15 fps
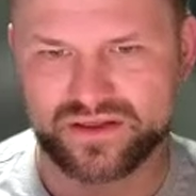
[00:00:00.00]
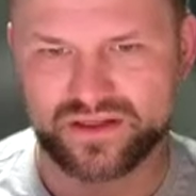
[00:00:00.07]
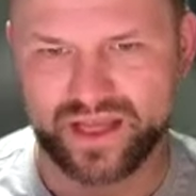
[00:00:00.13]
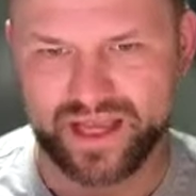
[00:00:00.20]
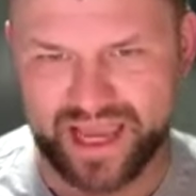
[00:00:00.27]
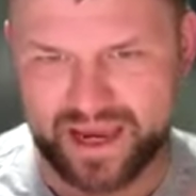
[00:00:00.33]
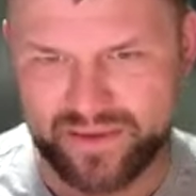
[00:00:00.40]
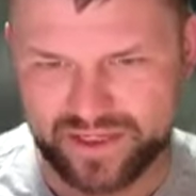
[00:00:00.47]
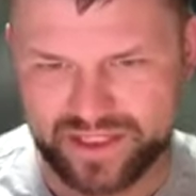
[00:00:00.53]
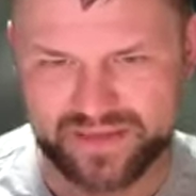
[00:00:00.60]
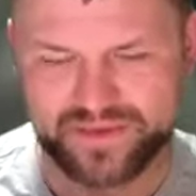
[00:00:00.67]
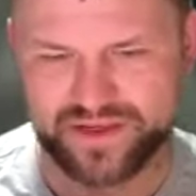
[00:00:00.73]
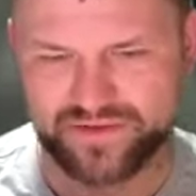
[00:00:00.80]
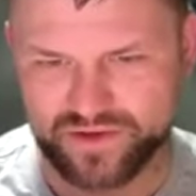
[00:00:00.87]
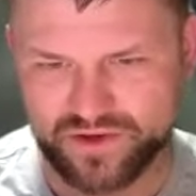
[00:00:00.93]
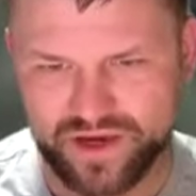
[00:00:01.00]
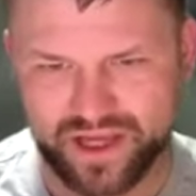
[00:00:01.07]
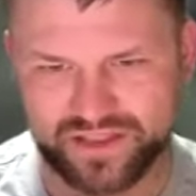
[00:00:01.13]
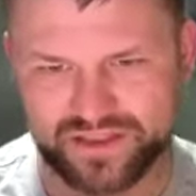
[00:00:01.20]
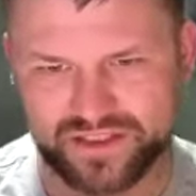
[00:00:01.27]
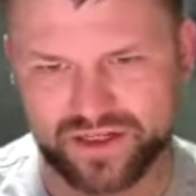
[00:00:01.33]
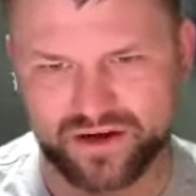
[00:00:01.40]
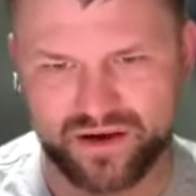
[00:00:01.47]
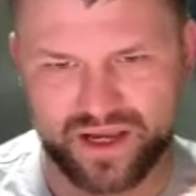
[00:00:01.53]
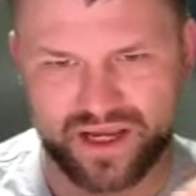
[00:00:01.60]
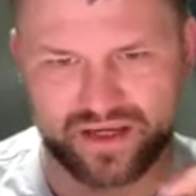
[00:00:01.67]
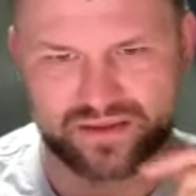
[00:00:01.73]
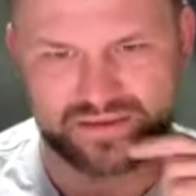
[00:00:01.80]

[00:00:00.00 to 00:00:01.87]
Like how many times have you had to go out?